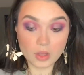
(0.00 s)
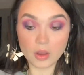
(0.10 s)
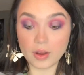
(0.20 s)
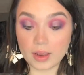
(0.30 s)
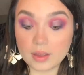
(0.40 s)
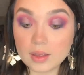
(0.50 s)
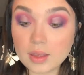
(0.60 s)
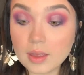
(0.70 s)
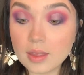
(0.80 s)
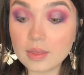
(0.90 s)
Alright,
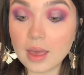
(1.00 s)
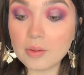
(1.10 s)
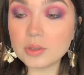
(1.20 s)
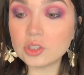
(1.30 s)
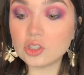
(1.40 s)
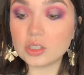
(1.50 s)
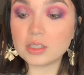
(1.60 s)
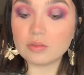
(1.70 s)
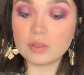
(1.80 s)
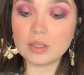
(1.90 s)
that was
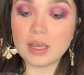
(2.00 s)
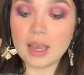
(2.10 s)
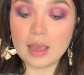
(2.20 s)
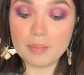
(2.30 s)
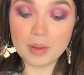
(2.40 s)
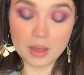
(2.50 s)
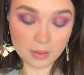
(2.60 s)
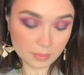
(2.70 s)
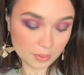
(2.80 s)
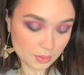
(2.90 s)
just to really amp
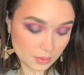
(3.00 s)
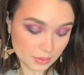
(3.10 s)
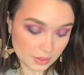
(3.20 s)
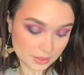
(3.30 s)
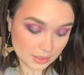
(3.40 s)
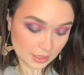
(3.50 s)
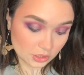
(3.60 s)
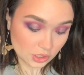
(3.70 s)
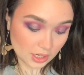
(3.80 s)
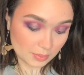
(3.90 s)
up this
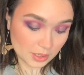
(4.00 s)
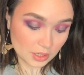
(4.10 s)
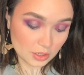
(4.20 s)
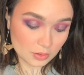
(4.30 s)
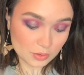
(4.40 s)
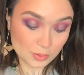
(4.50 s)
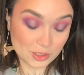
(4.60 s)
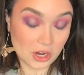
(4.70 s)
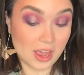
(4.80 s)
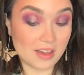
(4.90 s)
next shade I'm going to use,
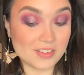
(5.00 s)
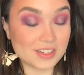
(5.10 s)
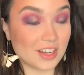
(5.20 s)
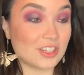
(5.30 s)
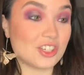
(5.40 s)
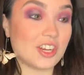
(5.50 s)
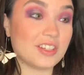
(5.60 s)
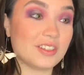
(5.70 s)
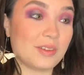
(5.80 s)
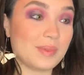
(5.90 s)
which I haven't touched
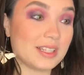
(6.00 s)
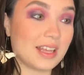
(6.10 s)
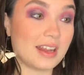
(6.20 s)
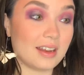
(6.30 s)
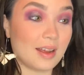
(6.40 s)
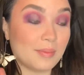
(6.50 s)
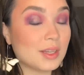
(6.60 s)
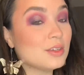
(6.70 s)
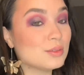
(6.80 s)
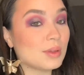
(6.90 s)
yet, so I'm excited. I'm going
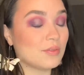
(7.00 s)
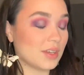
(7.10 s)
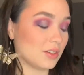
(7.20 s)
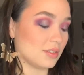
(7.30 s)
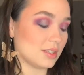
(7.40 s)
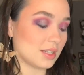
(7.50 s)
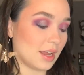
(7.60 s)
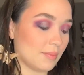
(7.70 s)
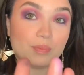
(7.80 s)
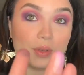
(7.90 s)
to use my finger this
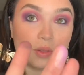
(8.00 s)
time.